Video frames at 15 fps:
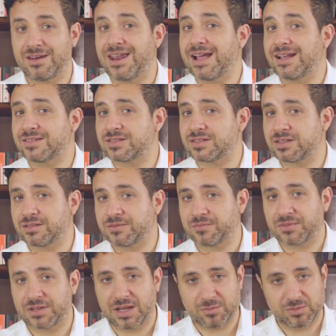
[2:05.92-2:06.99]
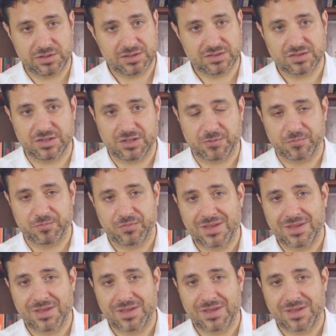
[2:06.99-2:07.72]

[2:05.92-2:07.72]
Next comes listening.